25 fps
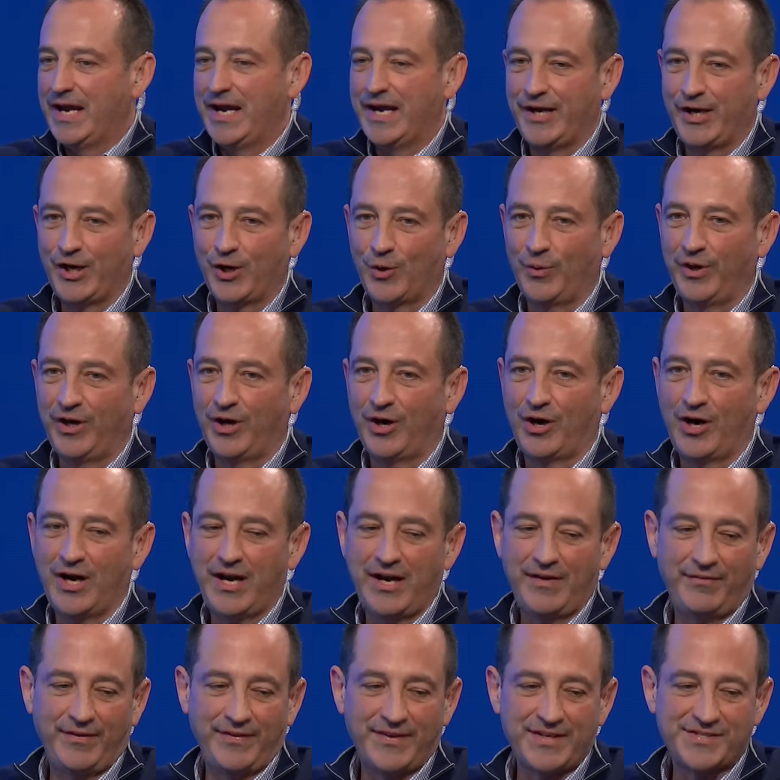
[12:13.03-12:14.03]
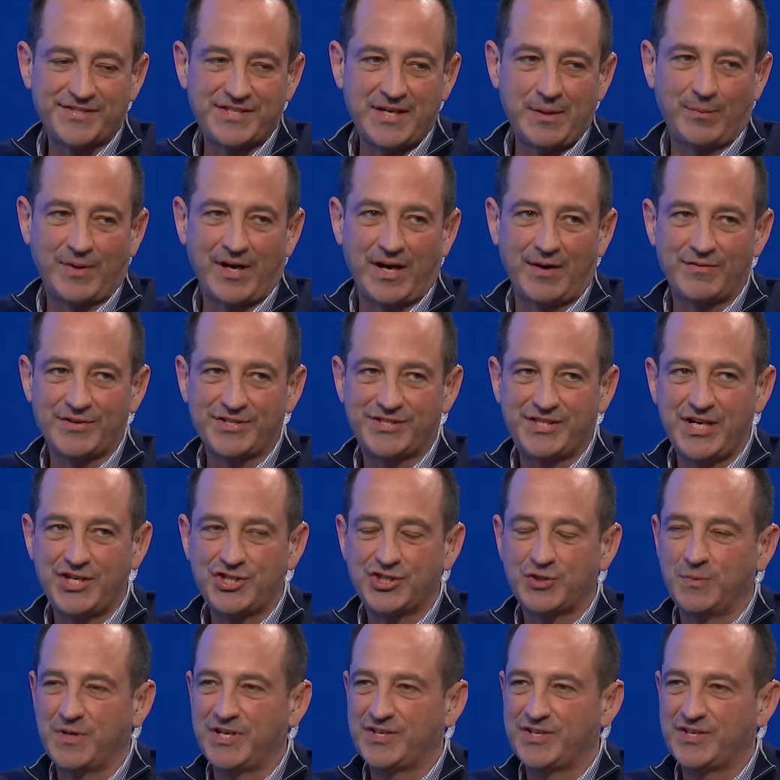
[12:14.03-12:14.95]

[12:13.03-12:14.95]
And here we are having the same conversation,